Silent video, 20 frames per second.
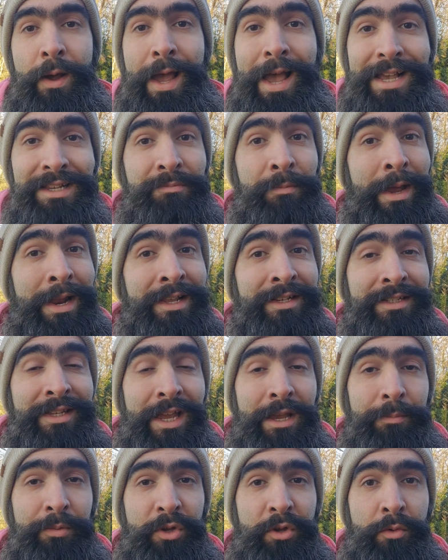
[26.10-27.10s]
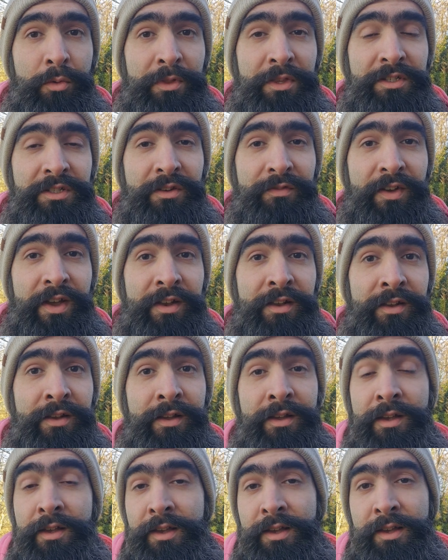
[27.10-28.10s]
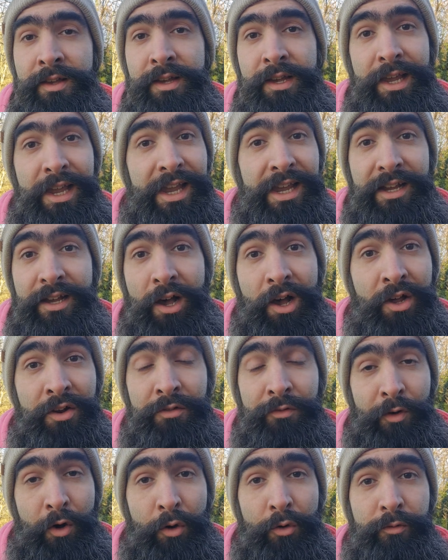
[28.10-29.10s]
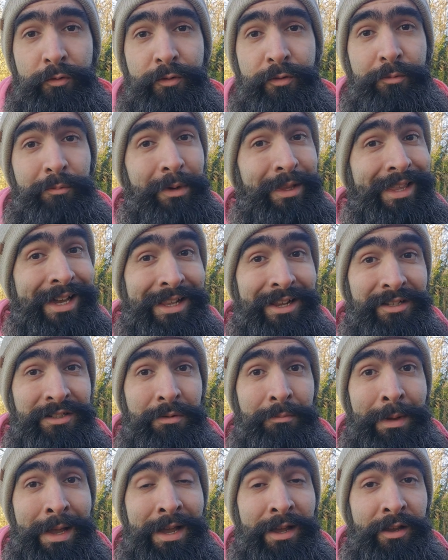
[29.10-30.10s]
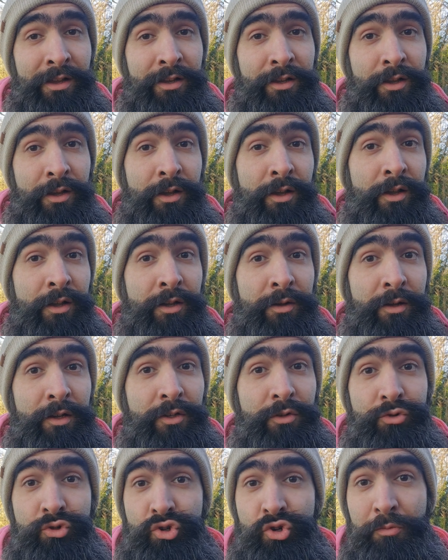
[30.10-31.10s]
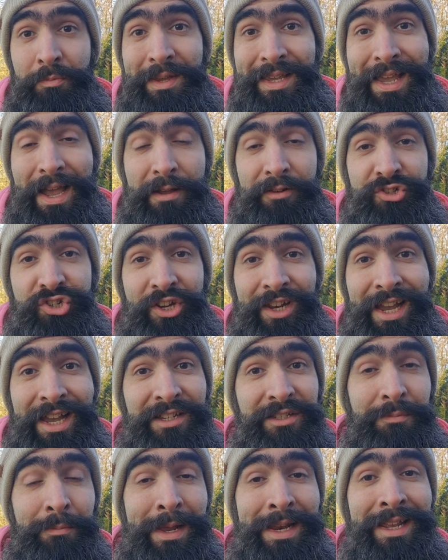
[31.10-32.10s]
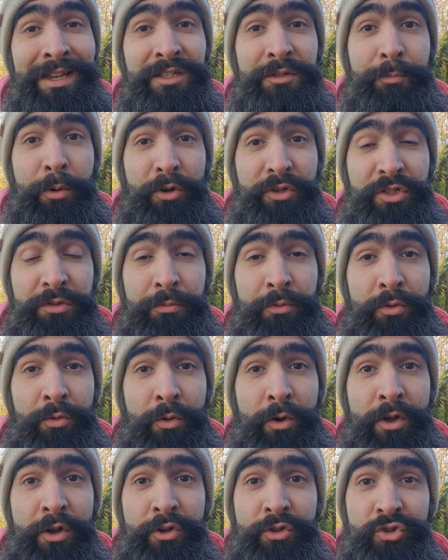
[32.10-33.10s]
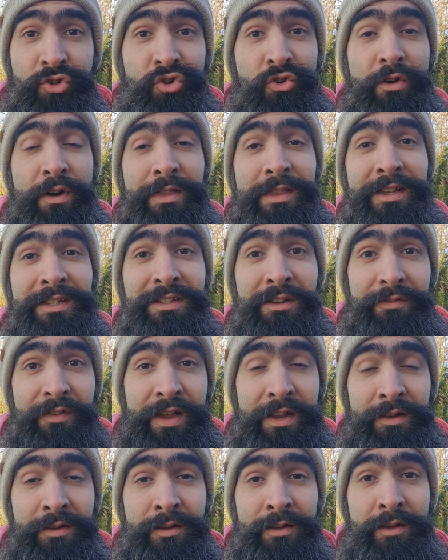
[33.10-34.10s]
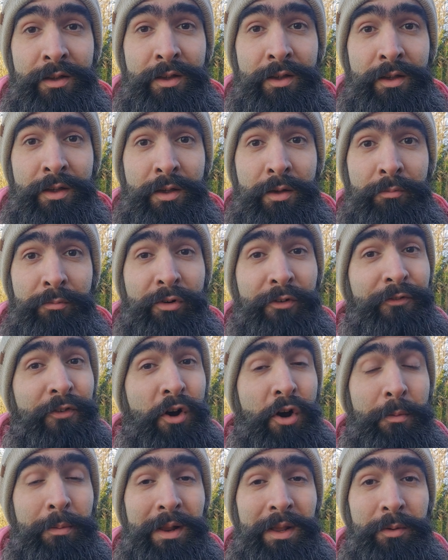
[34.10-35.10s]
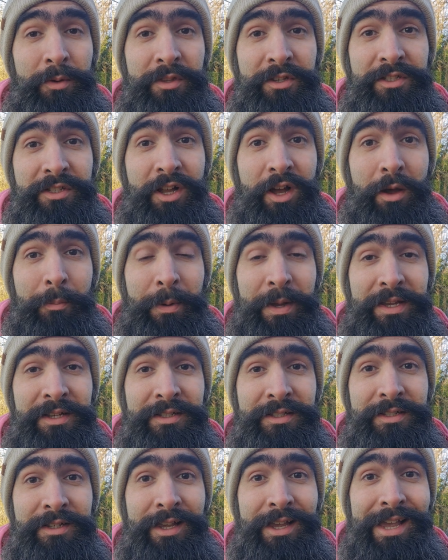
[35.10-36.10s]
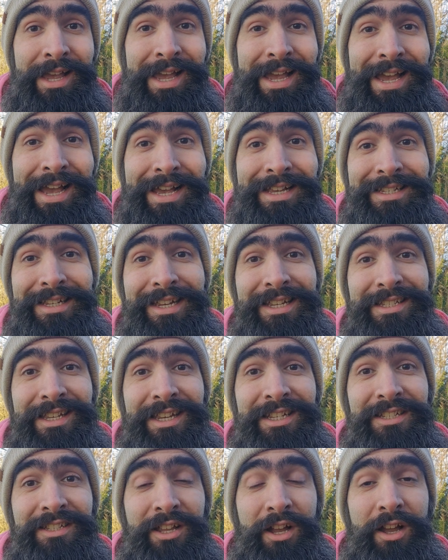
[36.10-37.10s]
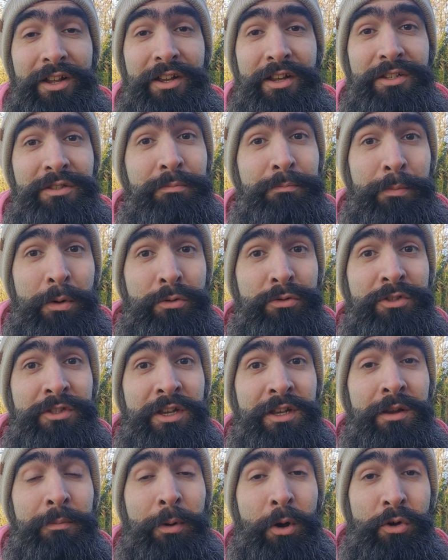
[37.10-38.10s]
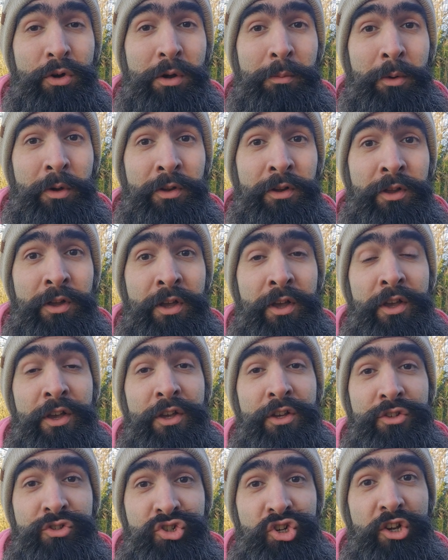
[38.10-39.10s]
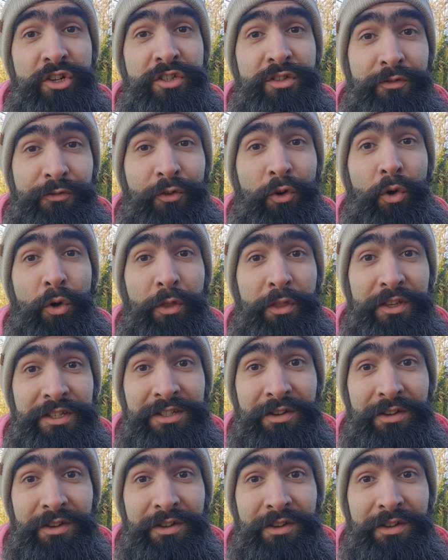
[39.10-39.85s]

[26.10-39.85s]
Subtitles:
has made its debut with this event. It can't evolve, but that doesn't matter. You should be catching as many as possible during this event, preferably with a star piece, as it is a Stardust boosted Pokemon just for this